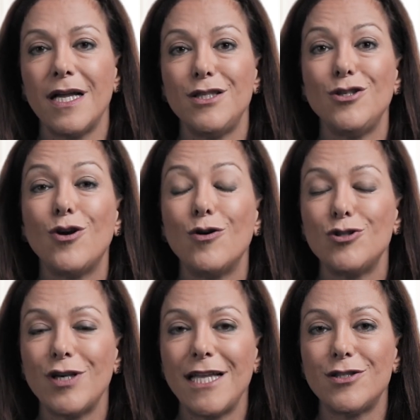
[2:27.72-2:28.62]

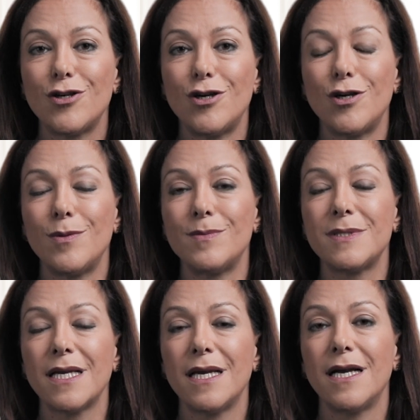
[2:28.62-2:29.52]
negotiate
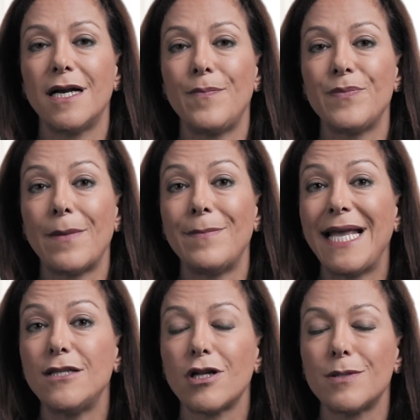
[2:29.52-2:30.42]
terms that
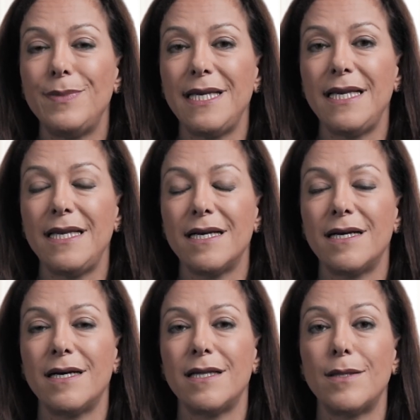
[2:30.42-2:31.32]
may not be
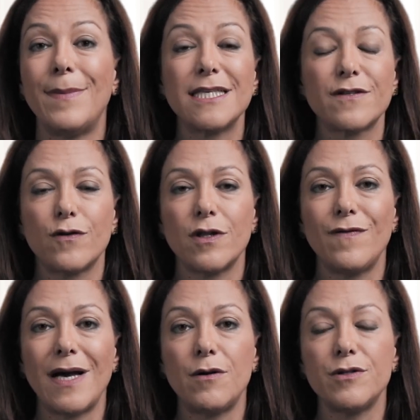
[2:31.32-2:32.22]
the best for the
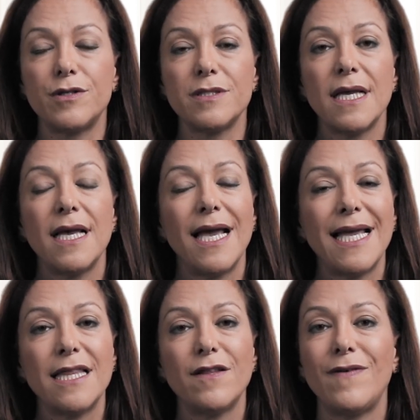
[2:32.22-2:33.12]
founders.
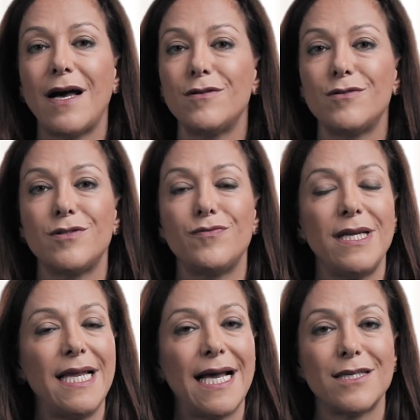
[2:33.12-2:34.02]
Again, the founders
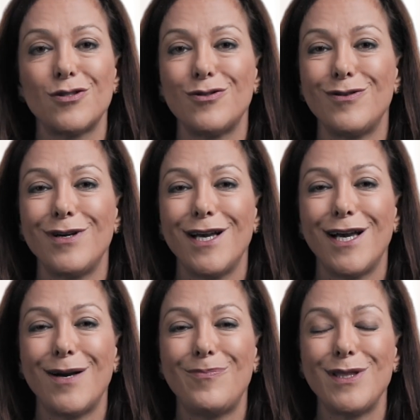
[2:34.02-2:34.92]
really has to
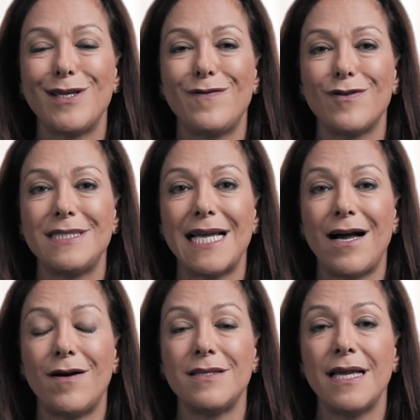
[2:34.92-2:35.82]
put their foot
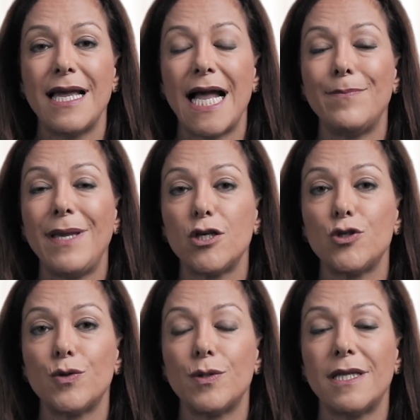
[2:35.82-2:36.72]
down and make
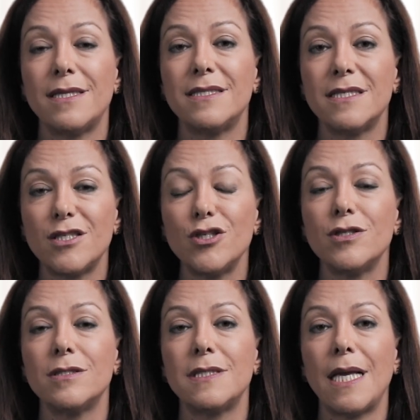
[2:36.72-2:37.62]
sure that the
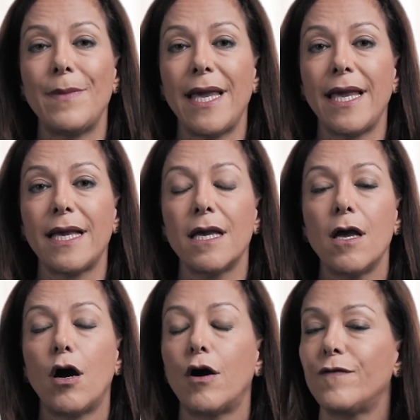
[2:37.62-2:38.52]
decisions they make
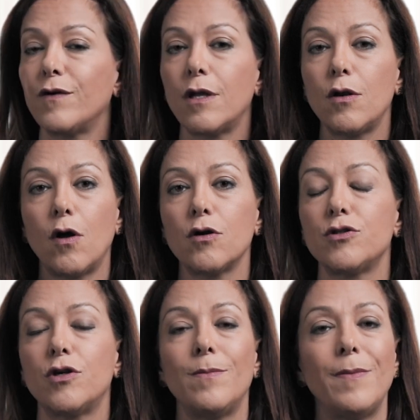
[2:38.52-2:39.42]
are for the
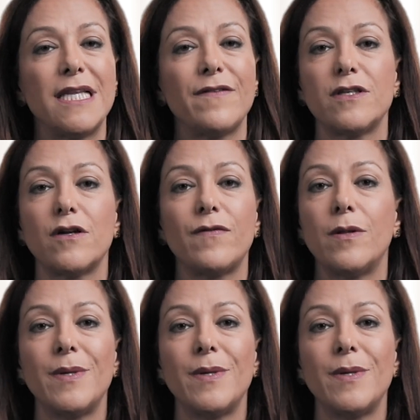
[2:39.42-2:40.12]
long-term benefit of the